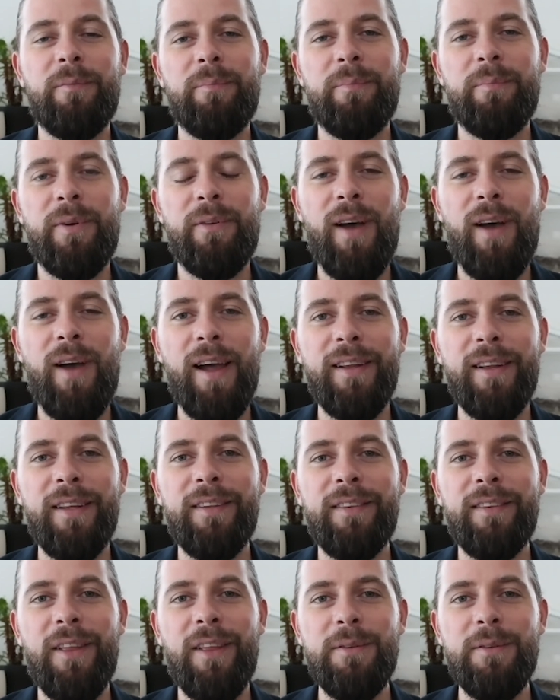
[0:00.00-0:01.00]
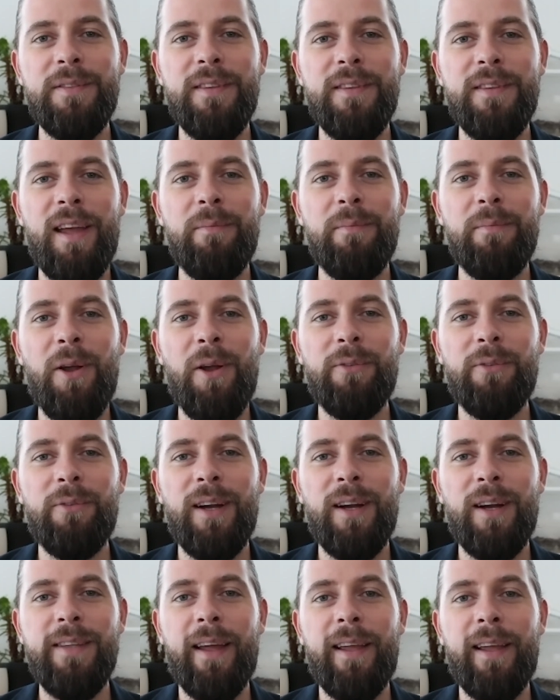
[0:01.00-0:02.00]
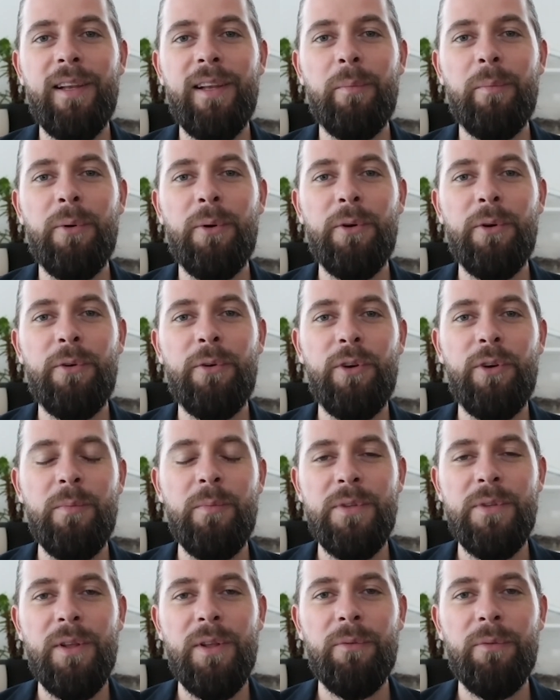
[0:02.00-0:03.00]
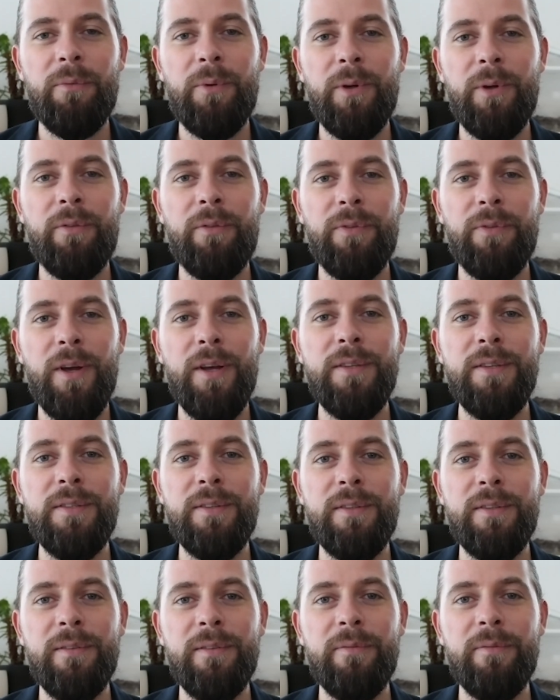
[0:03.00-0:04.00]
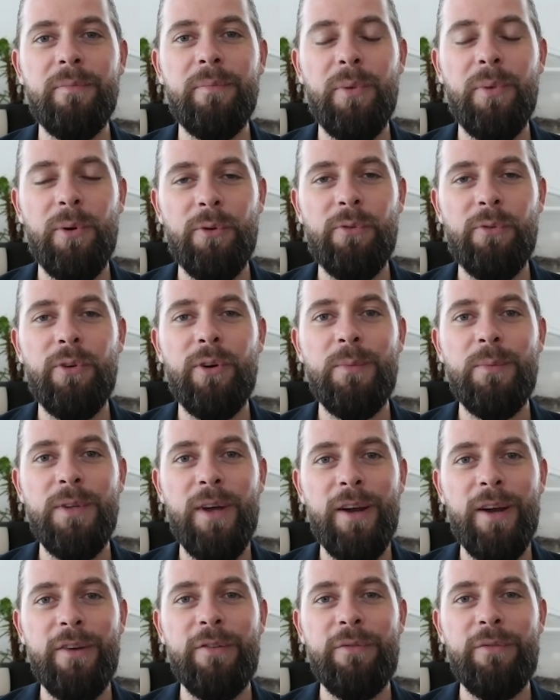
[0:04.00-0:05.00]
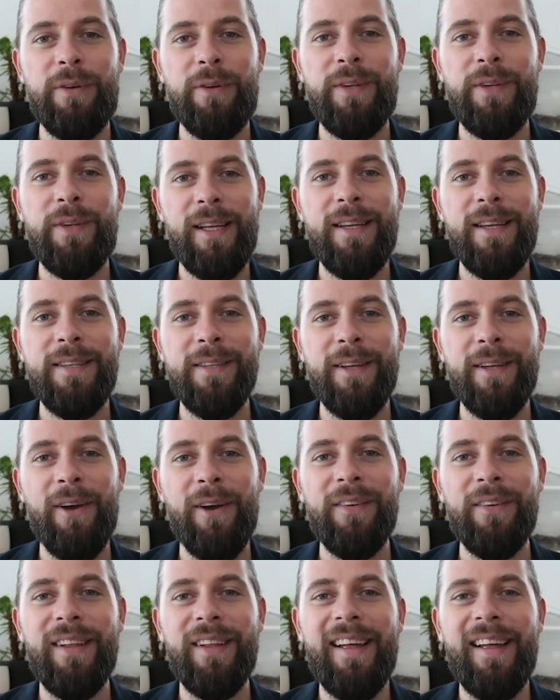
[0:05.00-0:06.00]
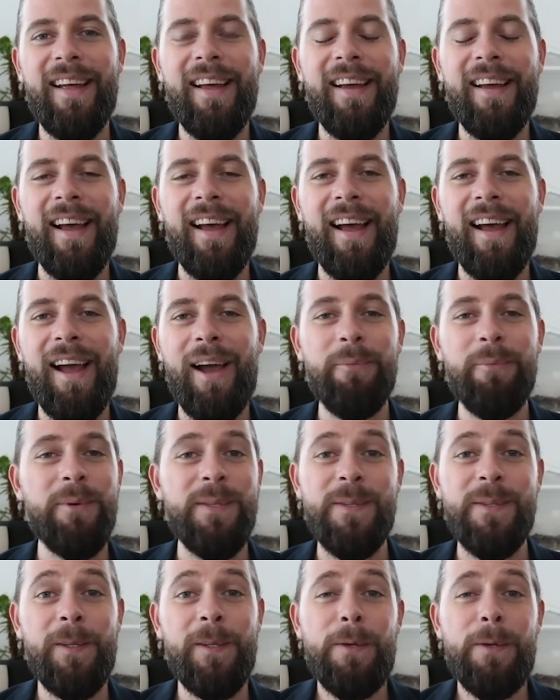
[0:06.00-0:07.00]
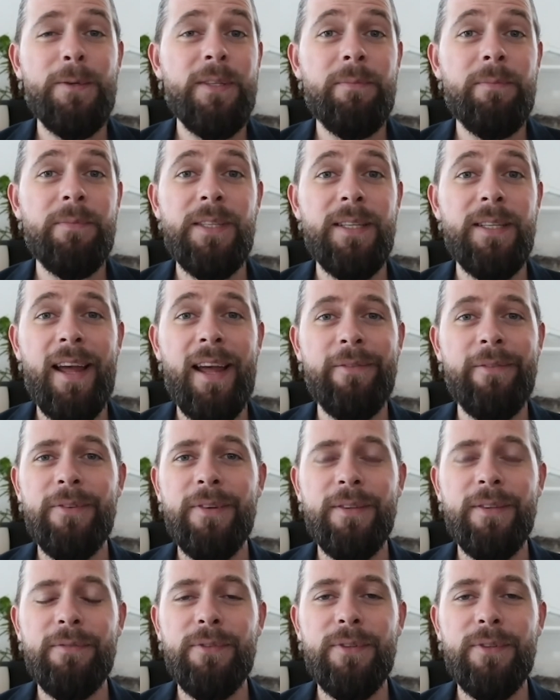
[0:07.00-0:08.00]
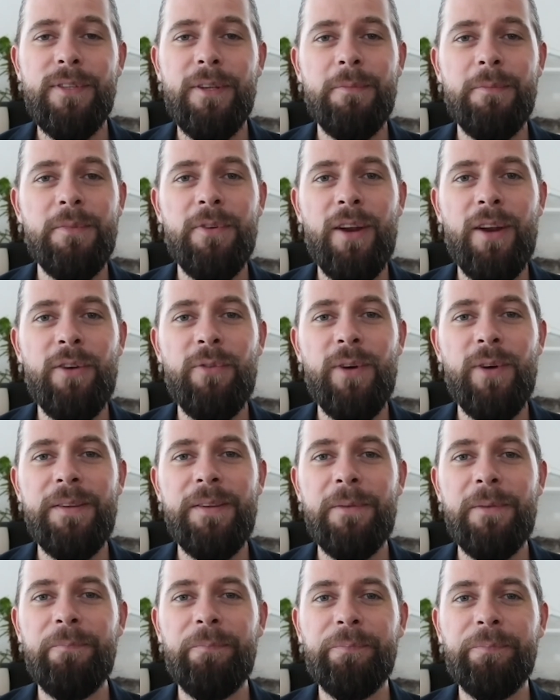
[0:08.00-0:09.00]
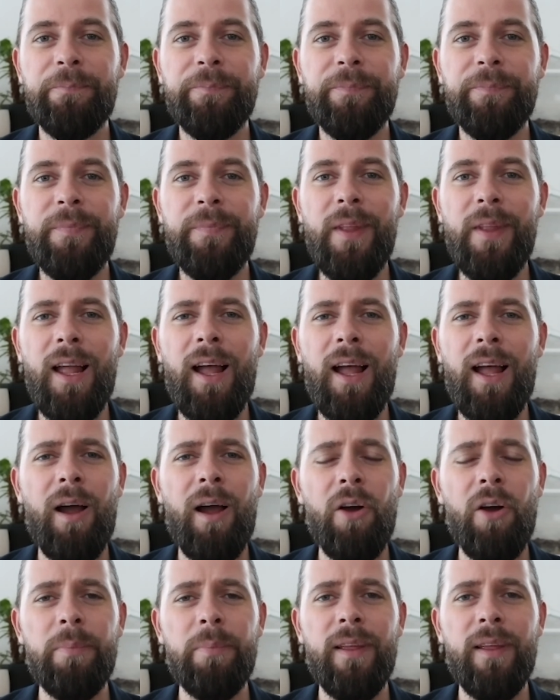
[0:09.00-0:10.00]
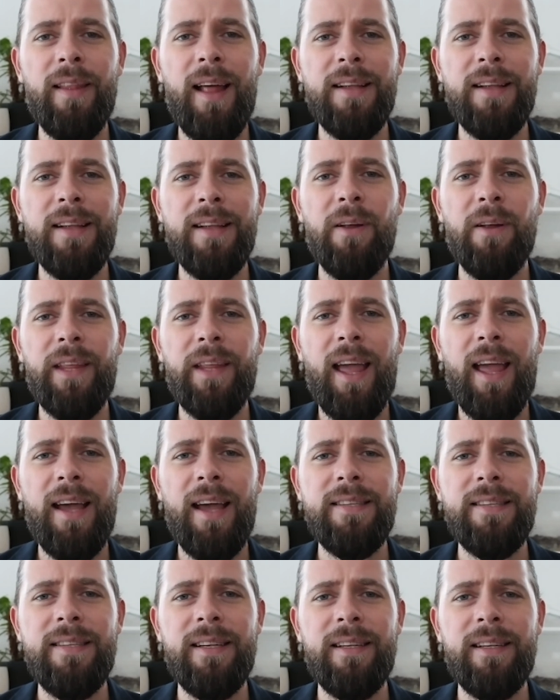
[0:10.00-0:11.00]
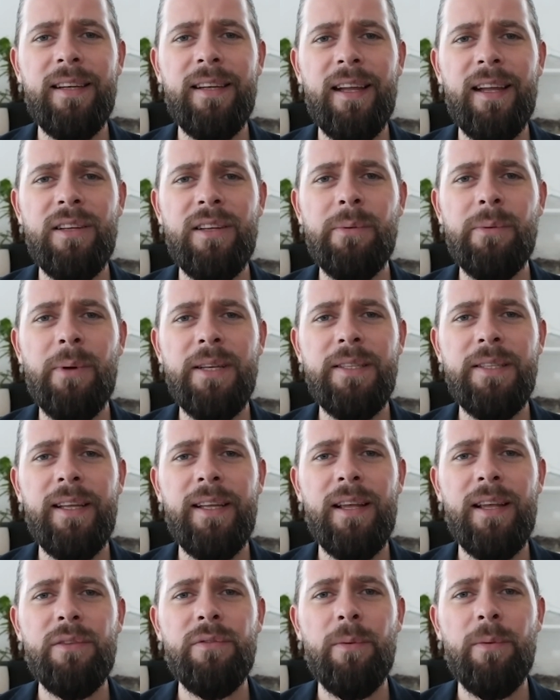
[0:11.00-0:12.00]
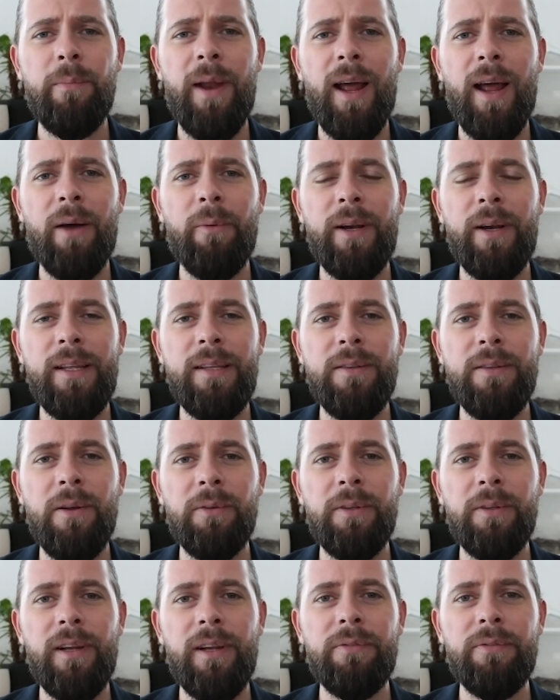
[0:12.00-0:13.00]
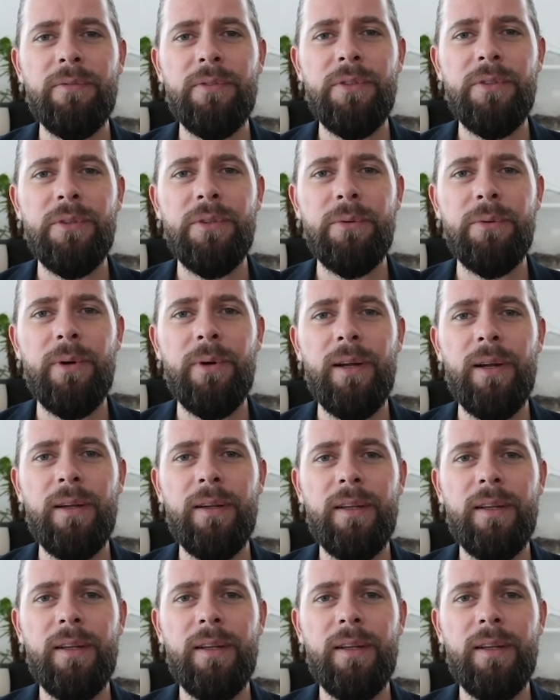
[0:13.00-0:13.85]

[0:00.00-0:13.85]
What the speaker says: providing those same long rectangular boardrooms that were the first boardrooms 150 years ago, and we're still using them today for some strange reason. I hope that that's not the case in 20 years from now when he's old enough to